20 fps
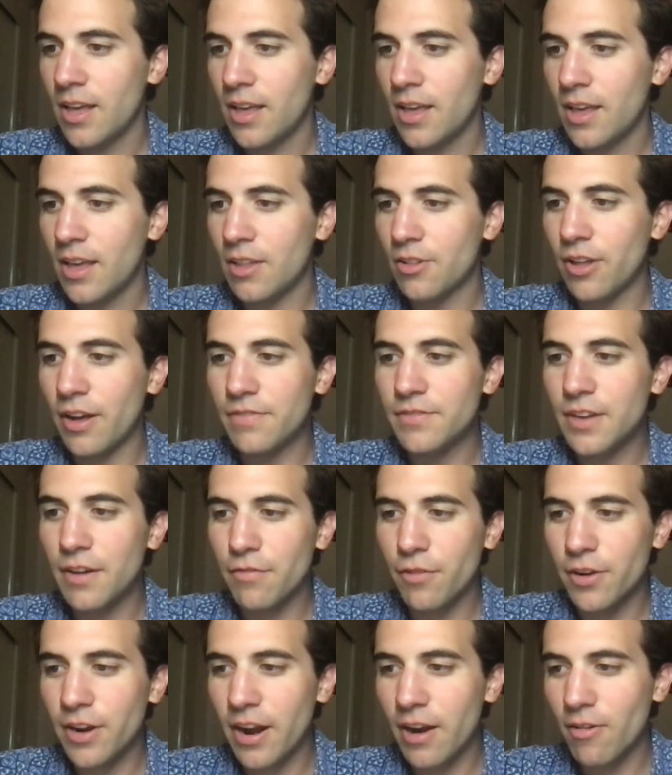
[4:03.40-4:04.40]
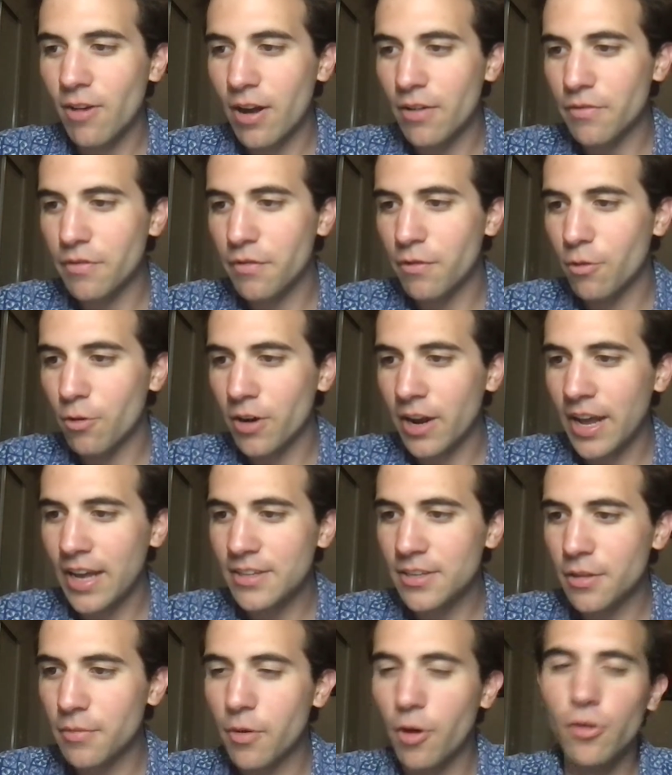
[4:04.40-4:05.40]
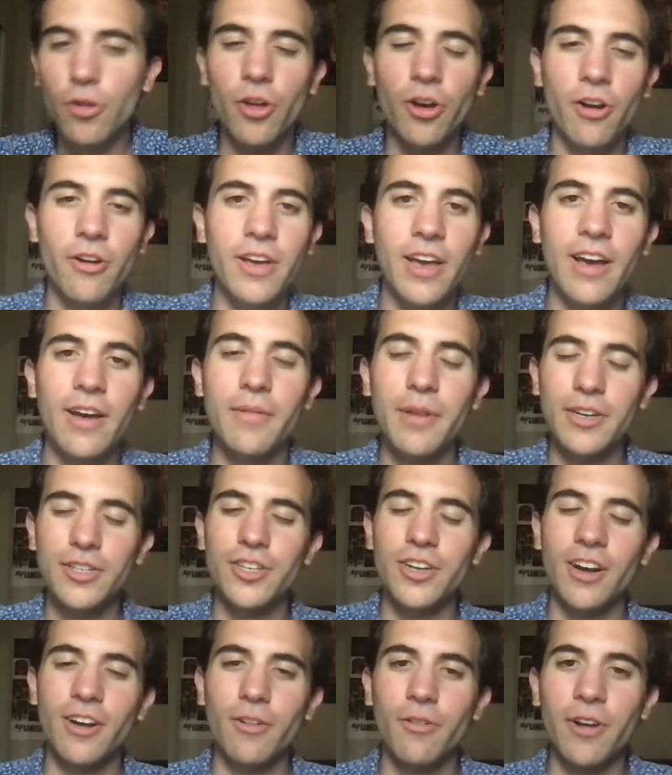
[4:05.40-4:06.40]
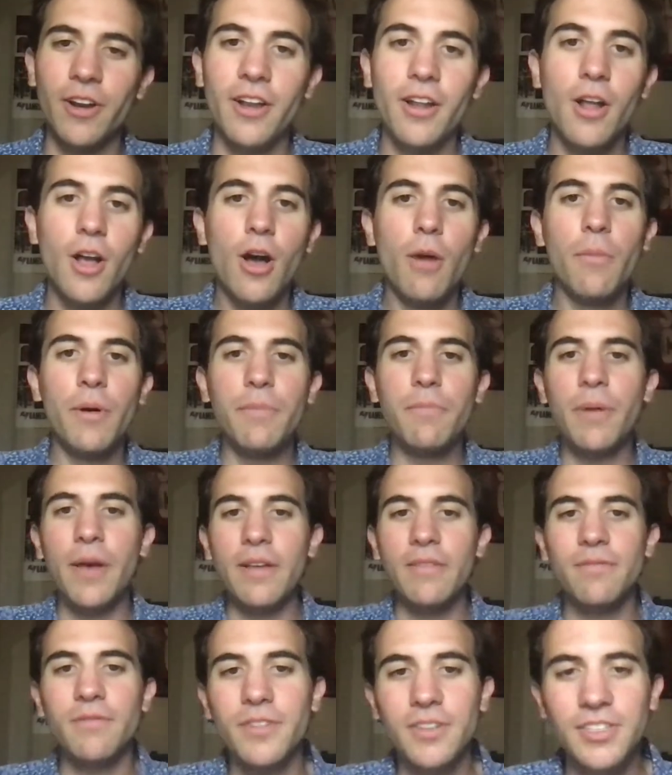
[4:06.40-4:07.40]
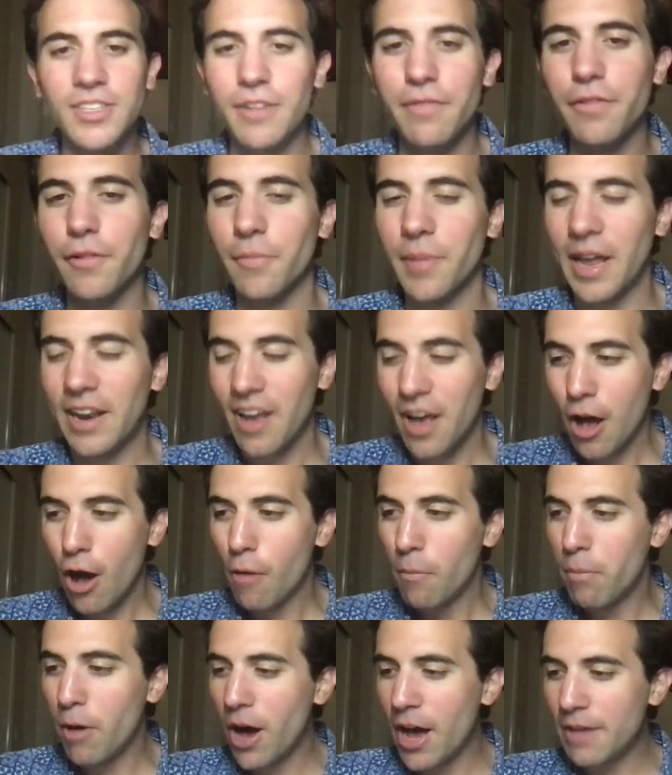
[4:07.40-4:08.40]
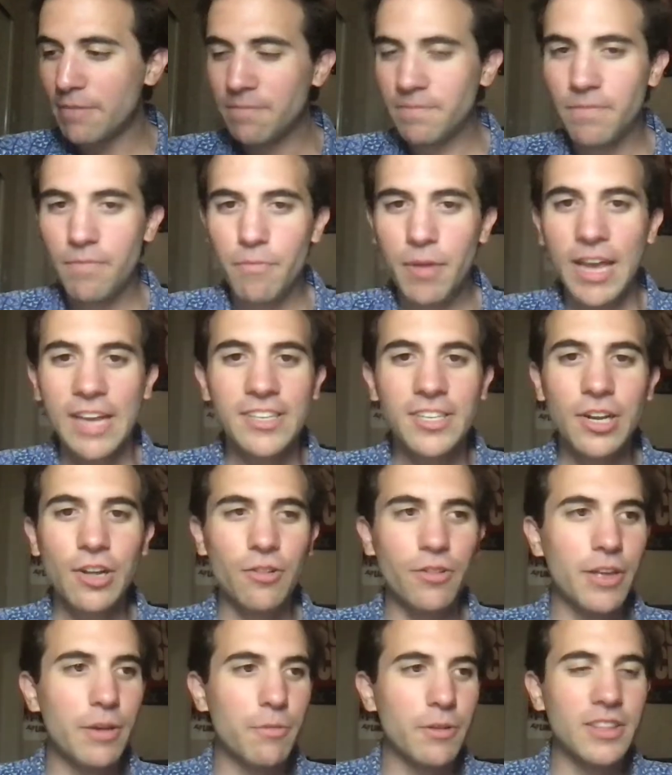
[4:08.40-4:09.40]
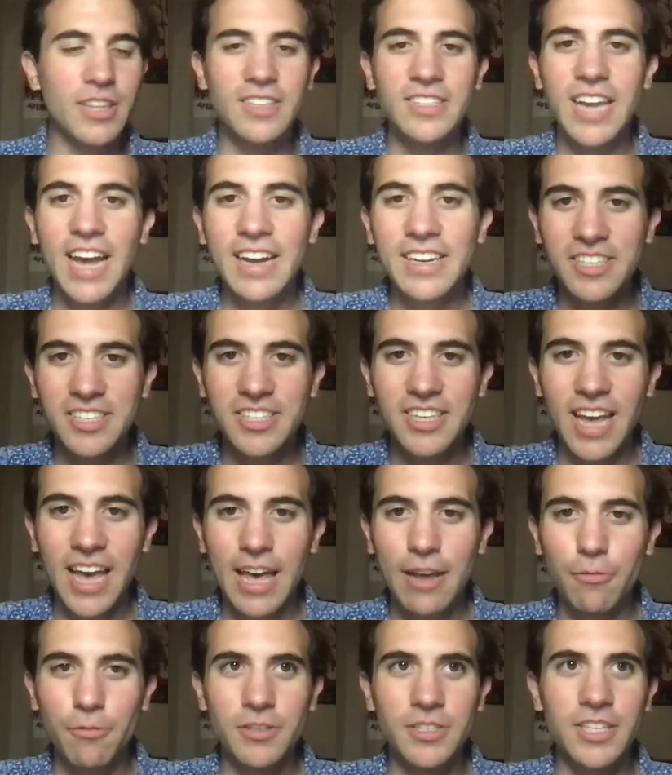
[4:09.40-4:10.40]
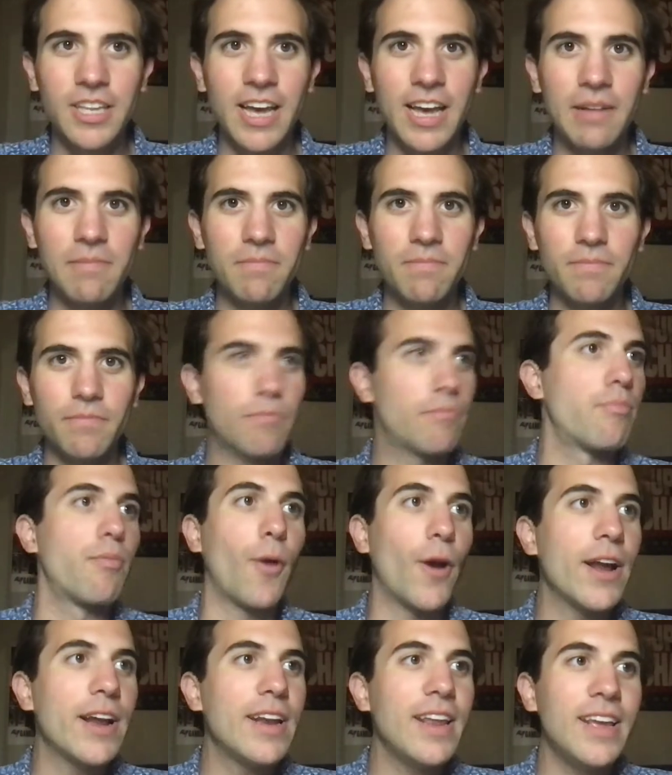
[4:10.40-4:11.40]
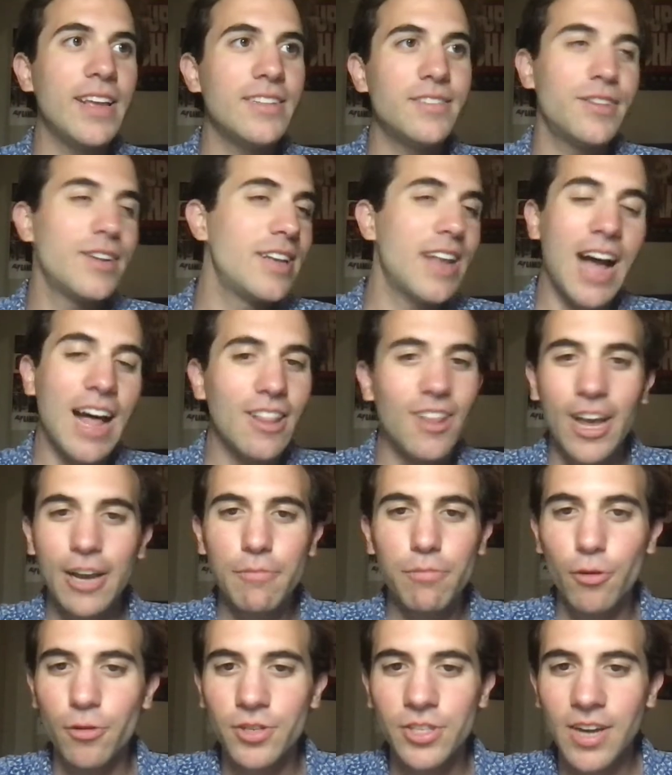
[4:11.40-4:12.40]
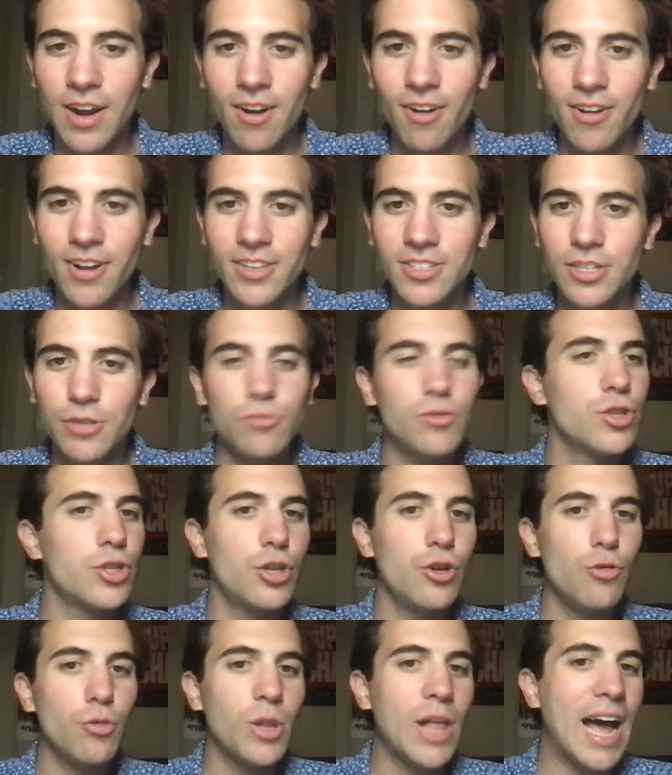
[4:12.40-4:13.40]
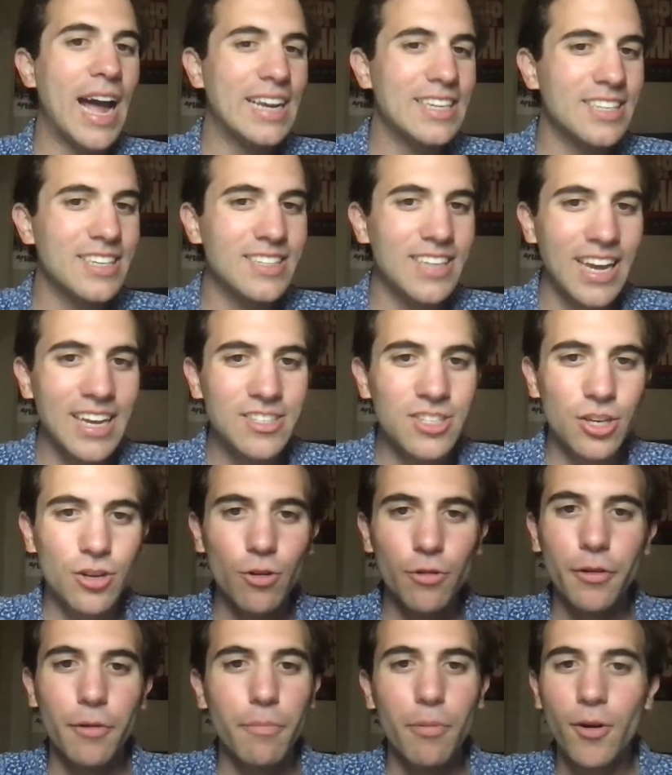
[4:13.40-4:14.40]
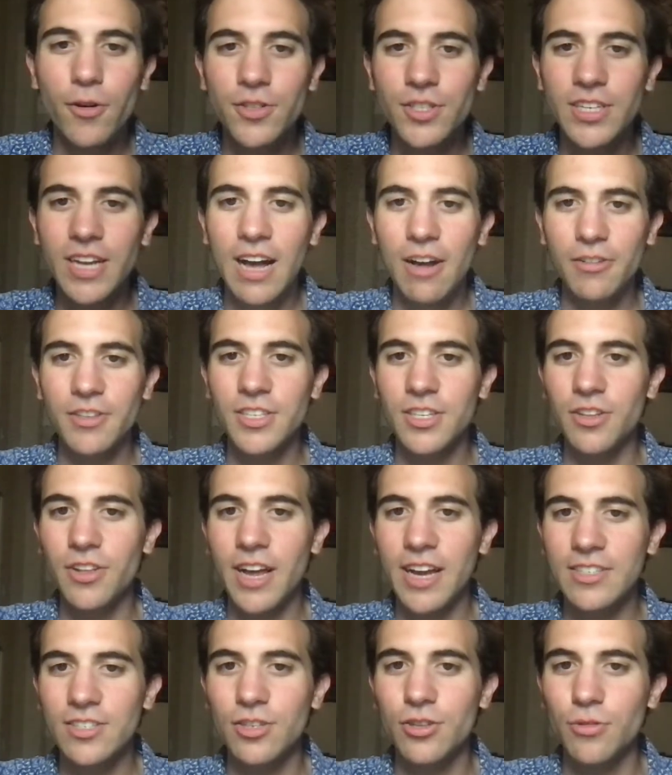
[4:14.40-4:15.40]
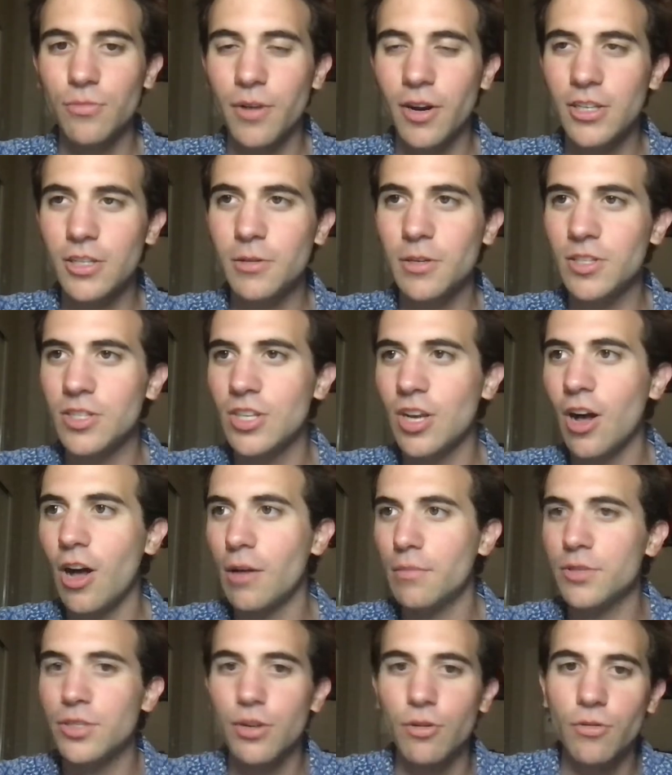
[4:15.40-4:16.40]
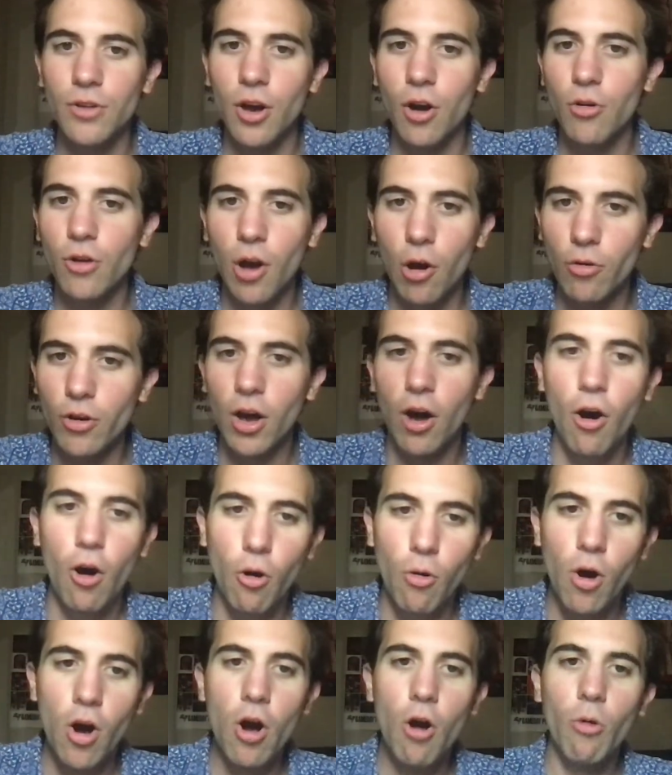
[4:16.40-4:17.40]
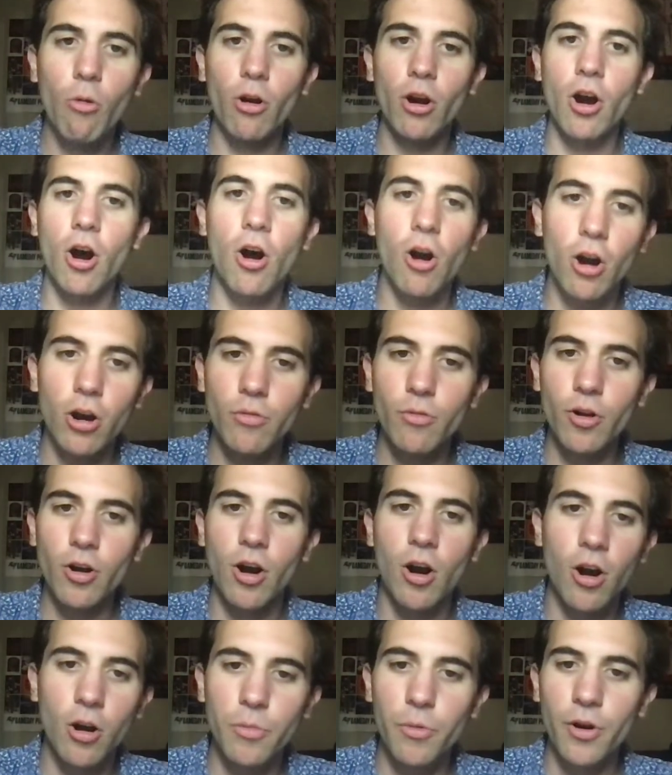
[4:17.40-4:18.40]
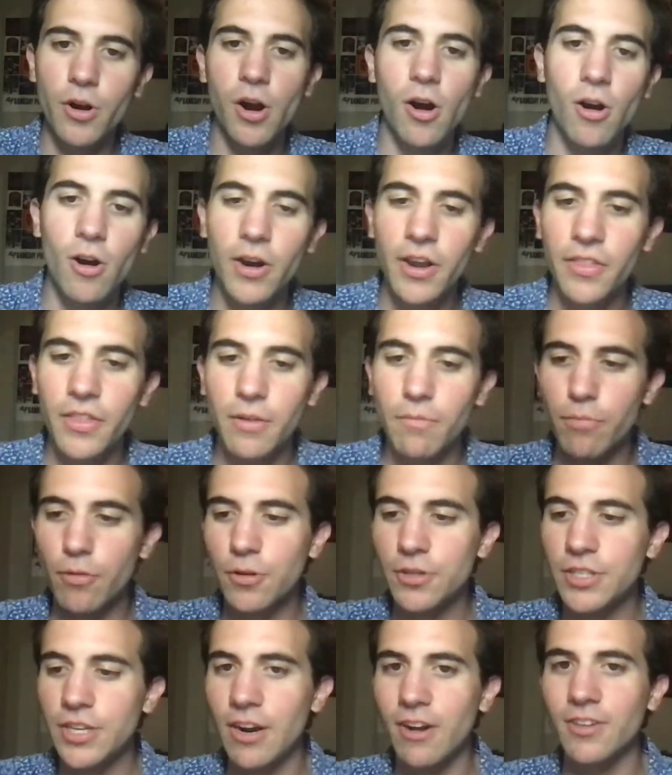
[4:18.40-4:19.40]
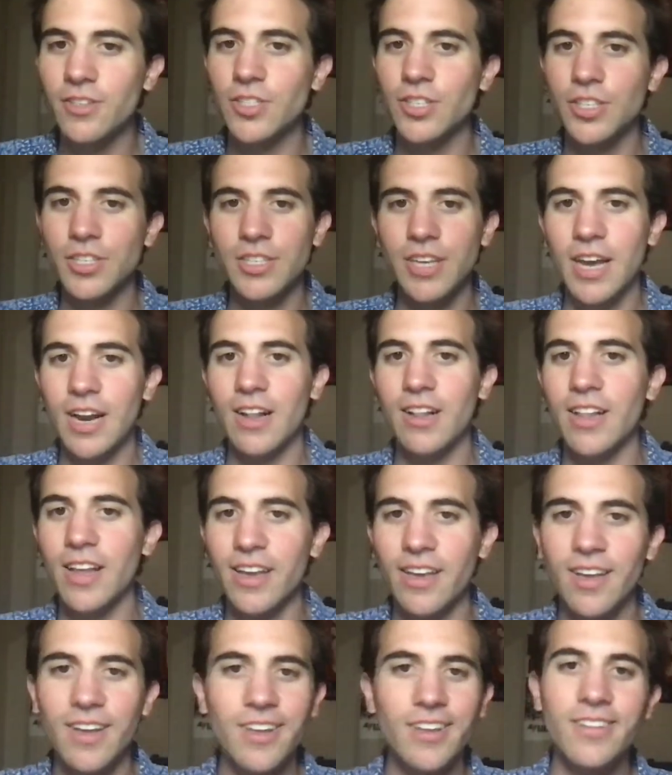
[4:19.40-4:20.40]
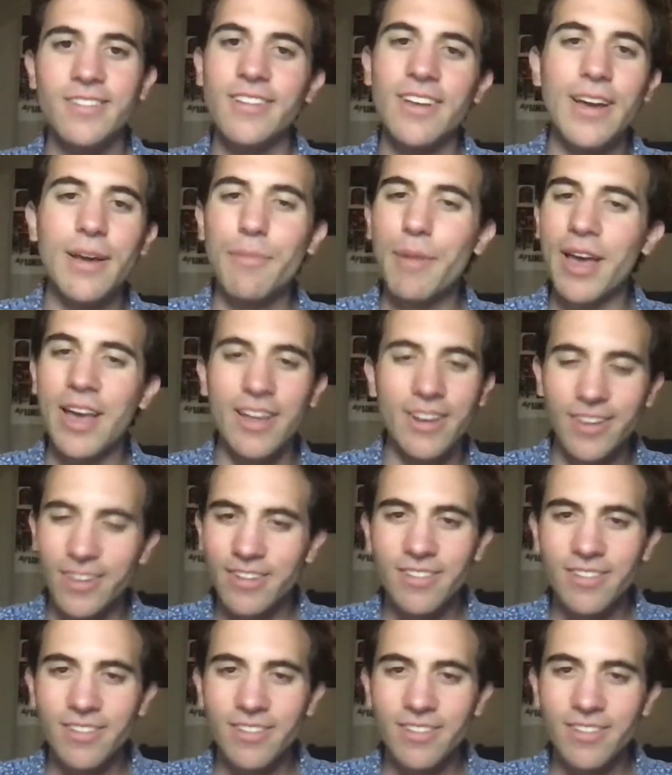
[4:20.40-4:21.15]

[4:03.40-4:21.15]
He left every day around 4 to head to the bar. Look, okay, I'm actually not going to read it, but because I feel bad. But basically what the text said was that Brady did not like Bruce Arians. He was too lackadaisical. Their personalities clashed too much because Tom's so go, go, go, work hard. And then Bruce Arians is just kind of hey, man,